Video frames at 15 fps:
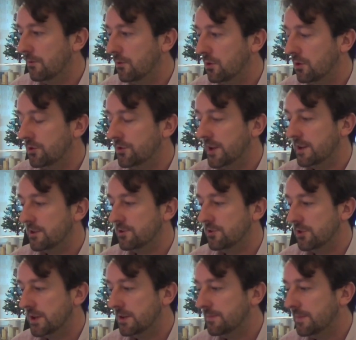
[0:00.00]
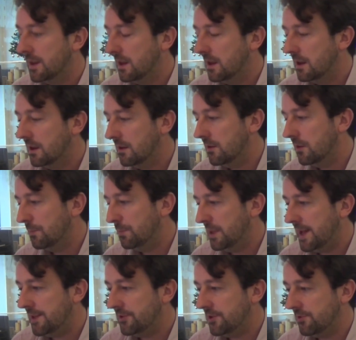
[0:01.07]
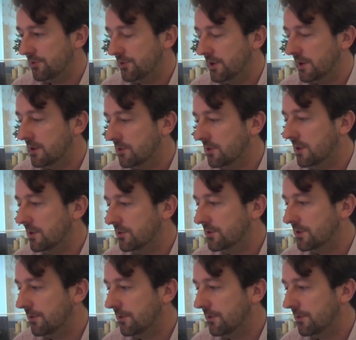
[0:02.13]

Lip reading: For Sanctuary, the plan's interesting, it's